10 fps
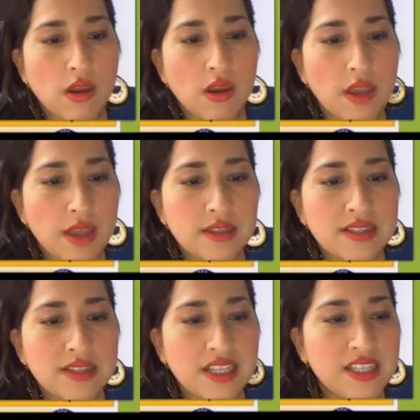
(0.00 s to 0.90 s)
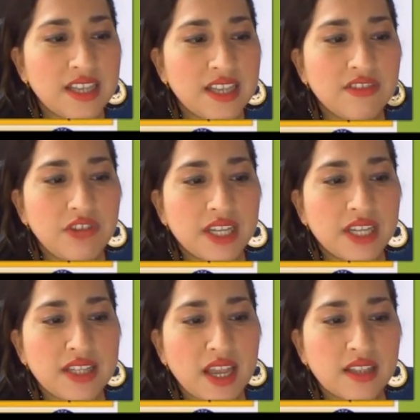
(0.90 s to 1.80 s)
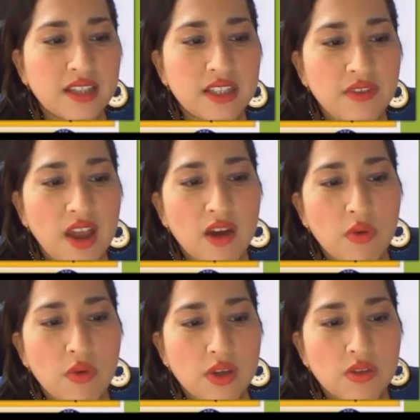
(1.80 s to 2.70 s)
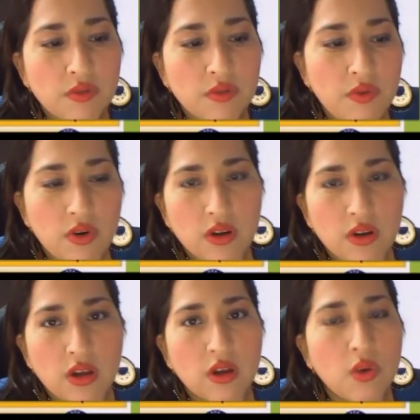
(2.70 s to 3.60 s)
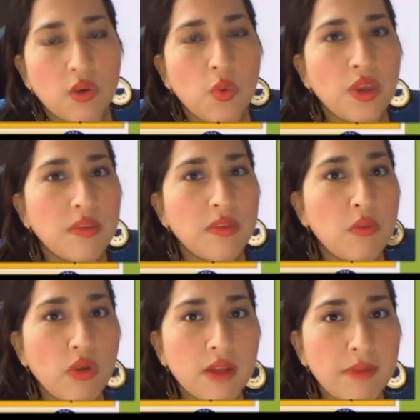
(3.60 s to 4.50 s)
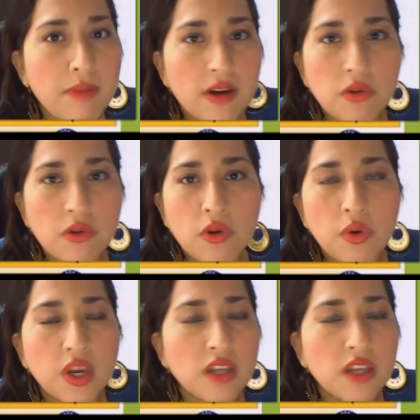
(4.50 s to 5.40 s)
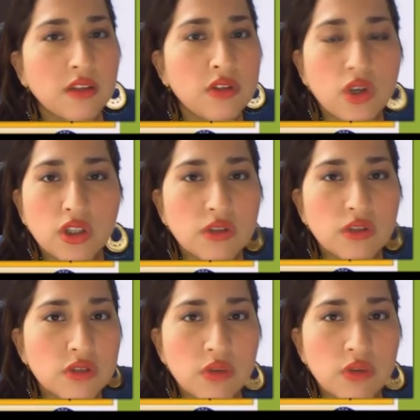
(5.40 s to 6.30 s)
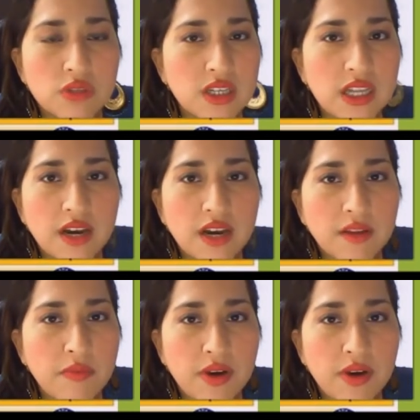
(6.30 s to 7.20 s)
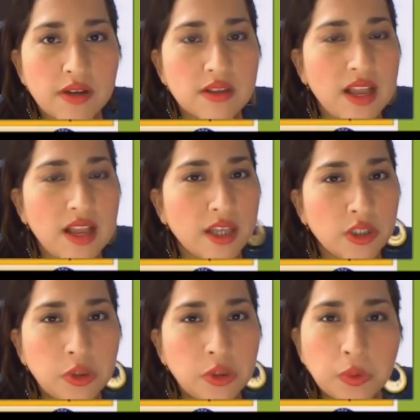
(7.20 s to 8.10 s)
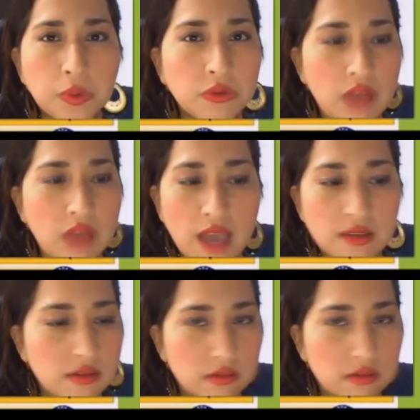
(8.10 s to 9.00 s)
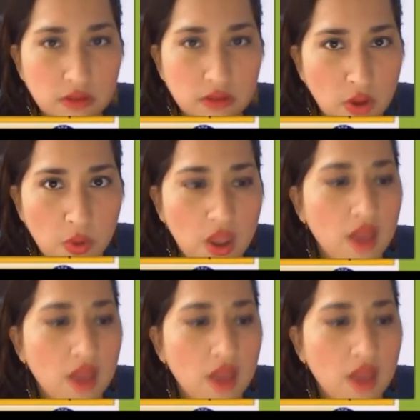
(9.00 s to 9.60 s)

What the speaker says: Yes, they take direct negative and question form. With modal verb, you don't use auxiliary verbs like do, does, no,